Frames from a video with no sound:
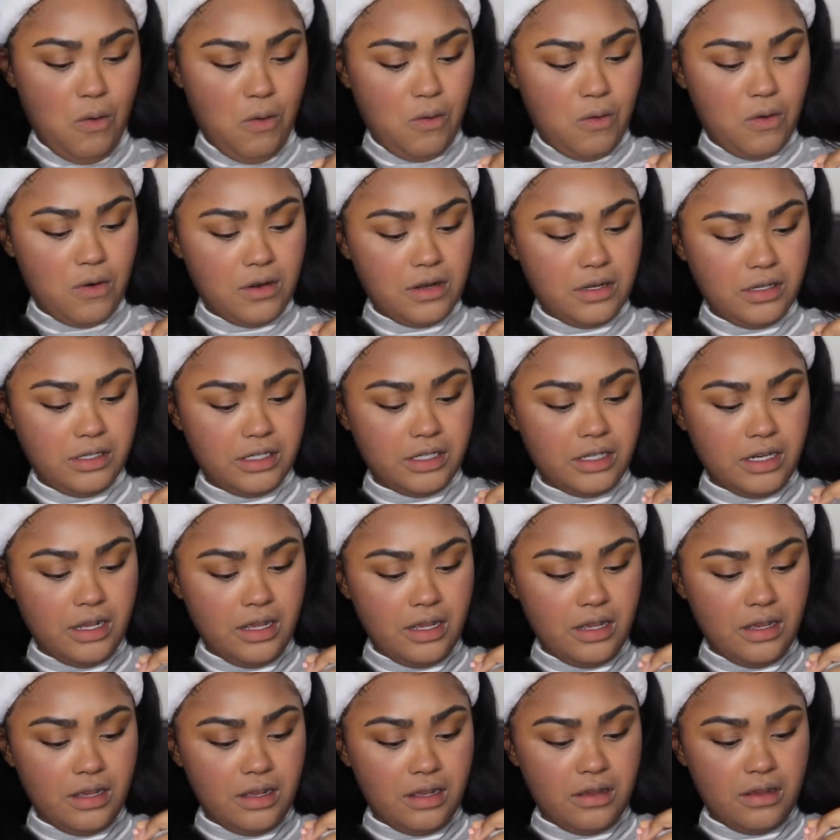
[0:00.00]
Orange
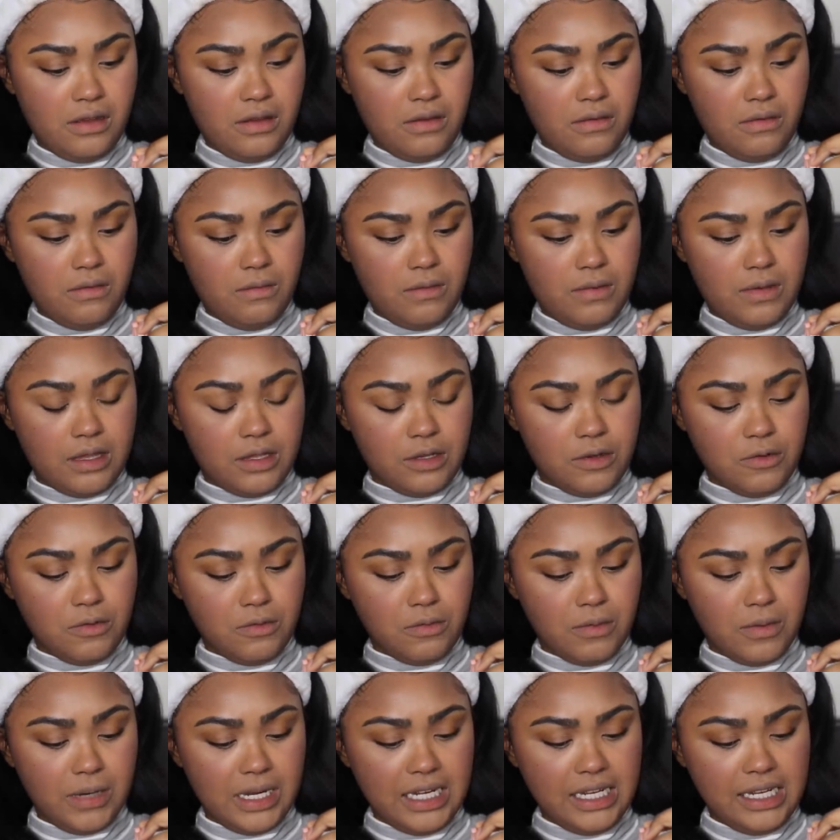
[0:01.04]
with
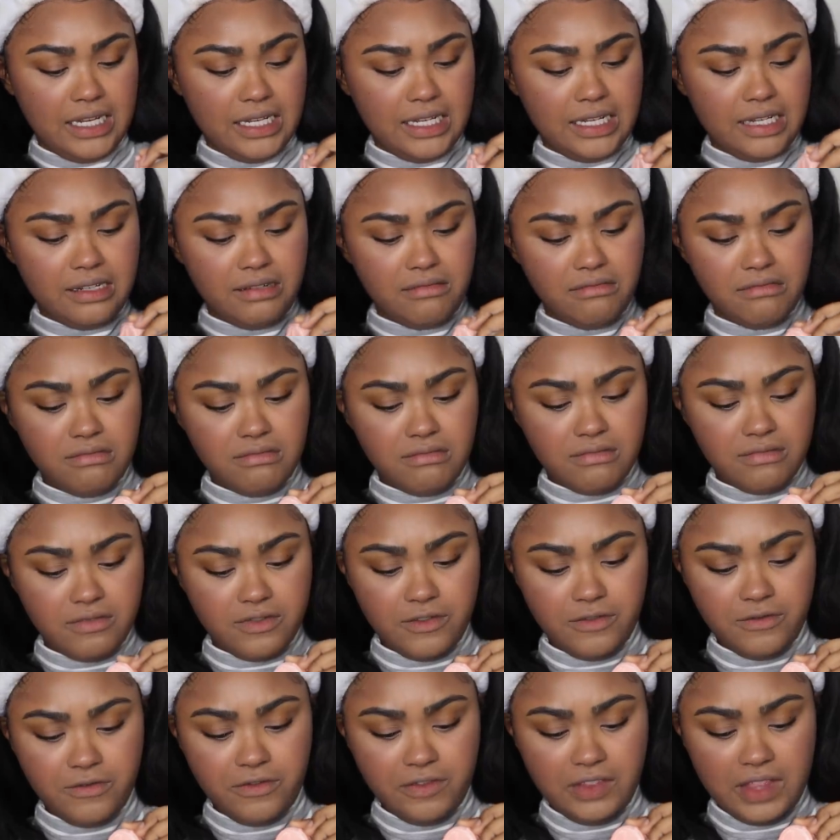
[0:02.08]
green
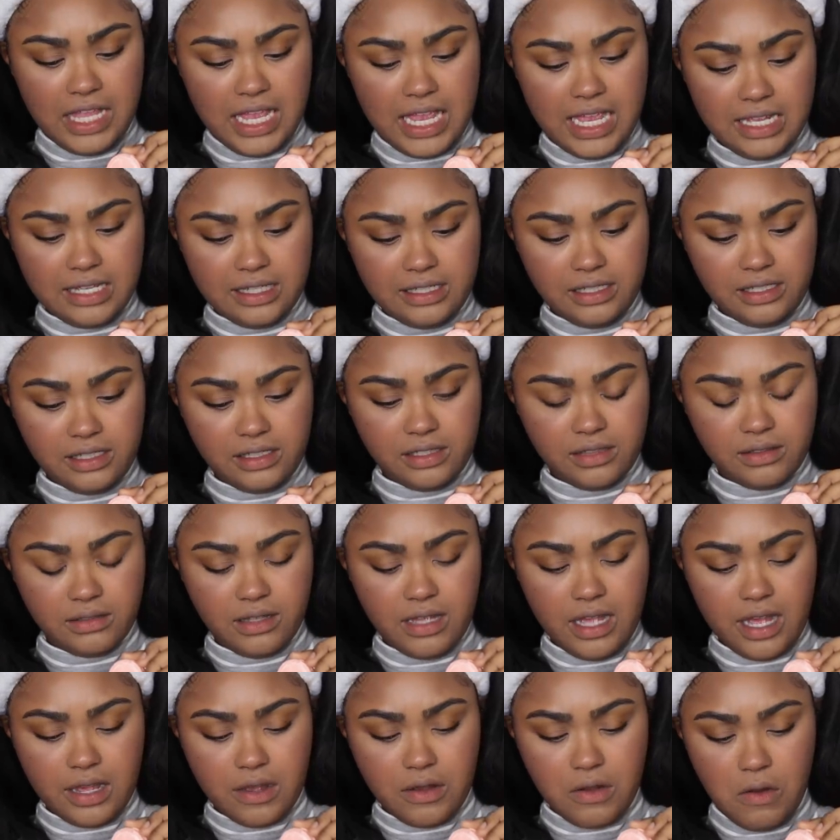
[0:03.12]
flecks
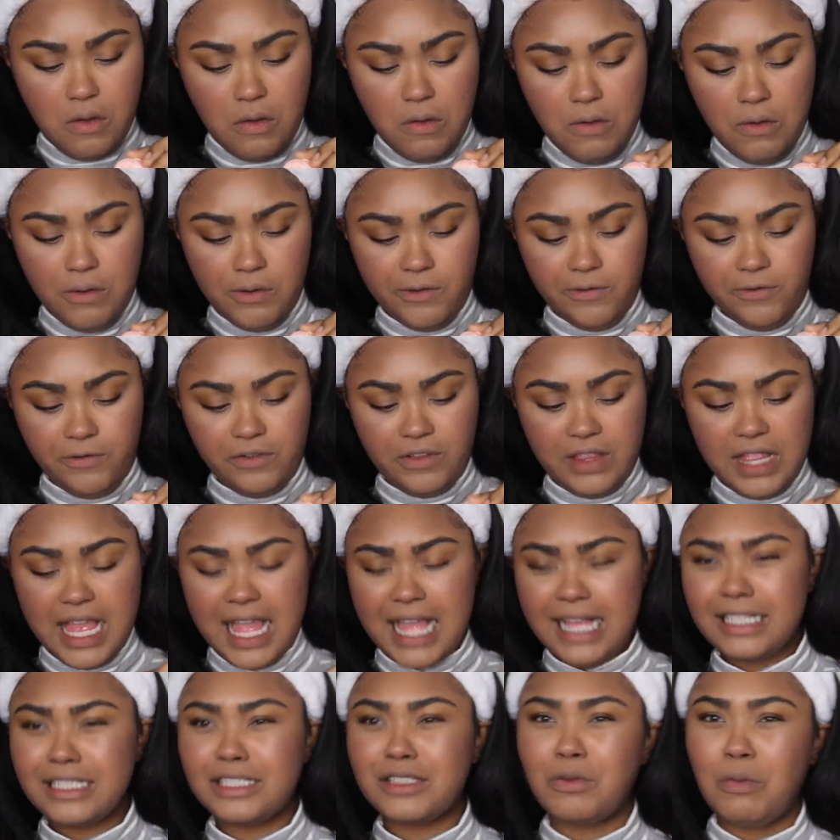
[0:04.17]
and gold
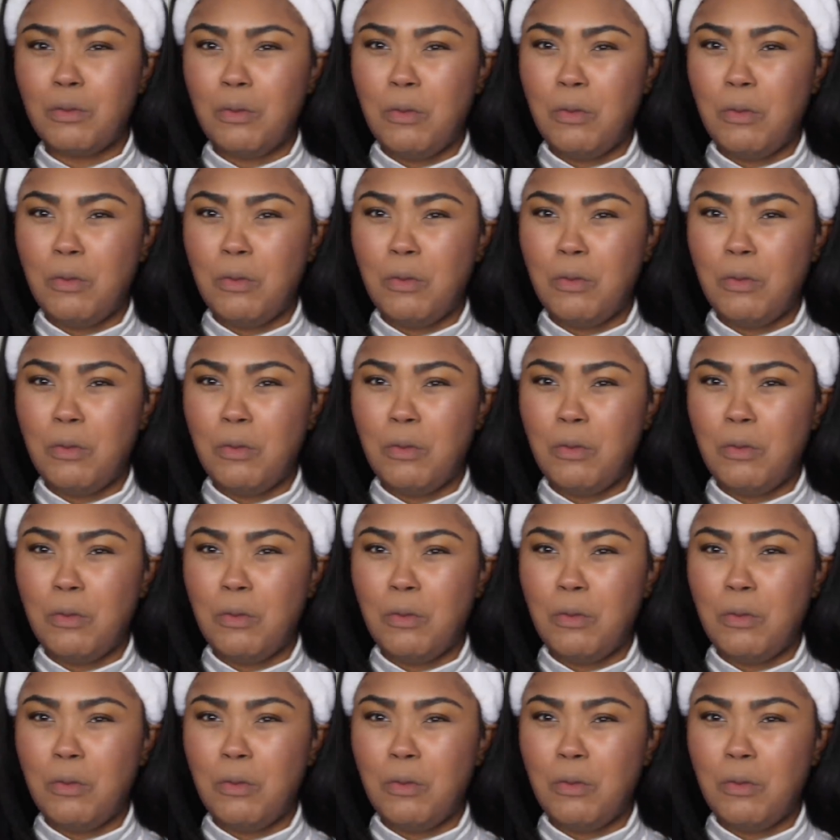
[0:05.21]
flecks?